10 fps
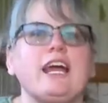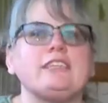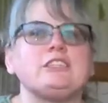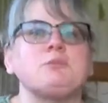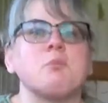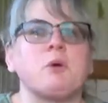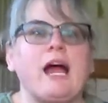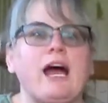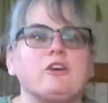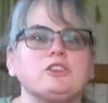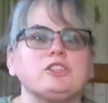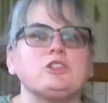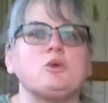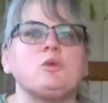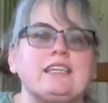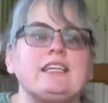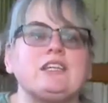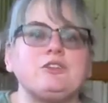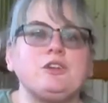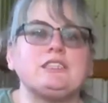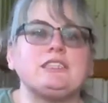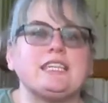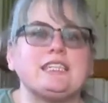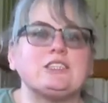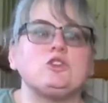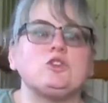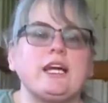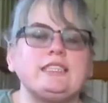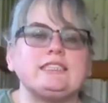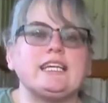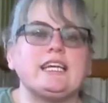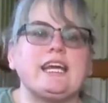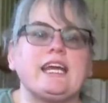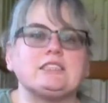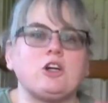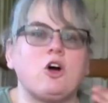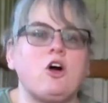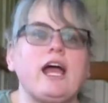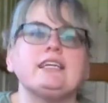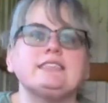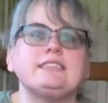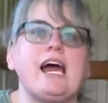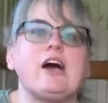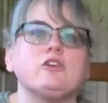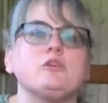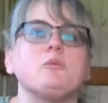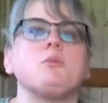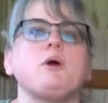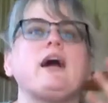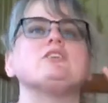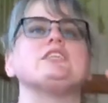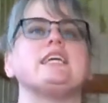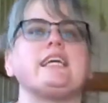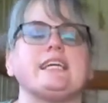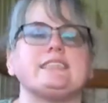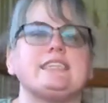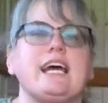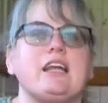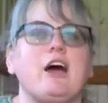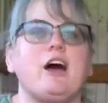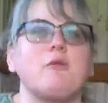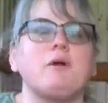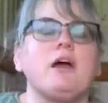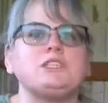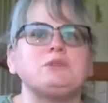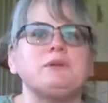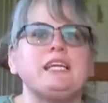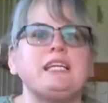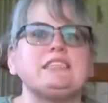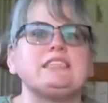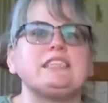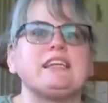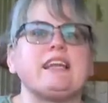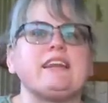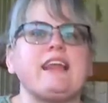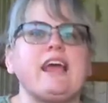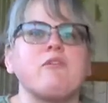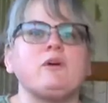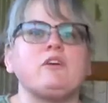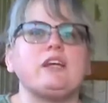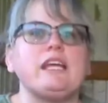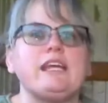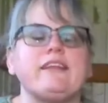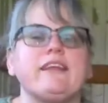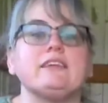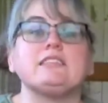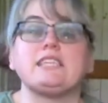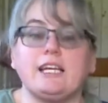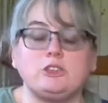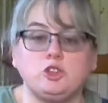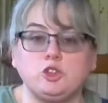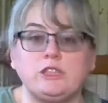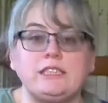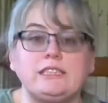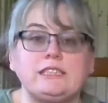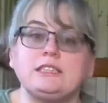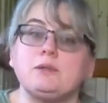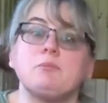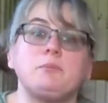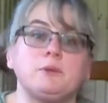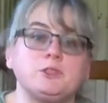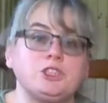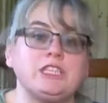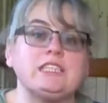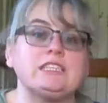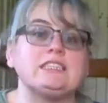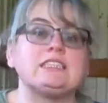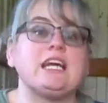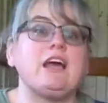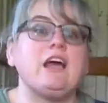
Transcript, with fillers: like to browse. The difference is grazing is all head down, browsing is head up, which means that they will eat things like trees, bushes,